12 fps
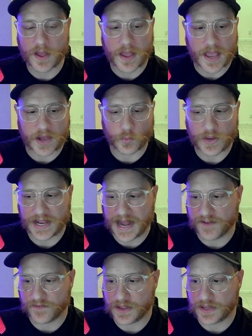and we can have
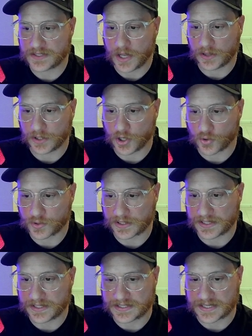his current
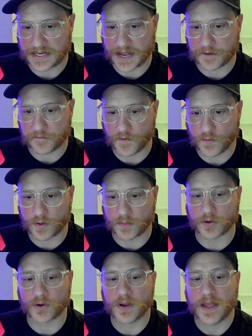listing and phone
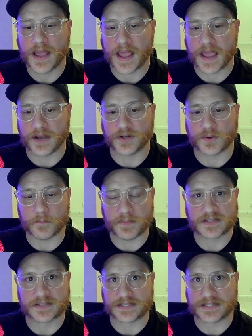number and
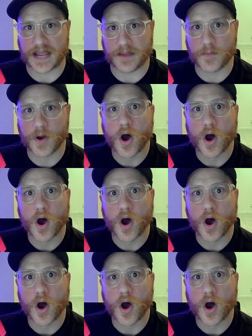business name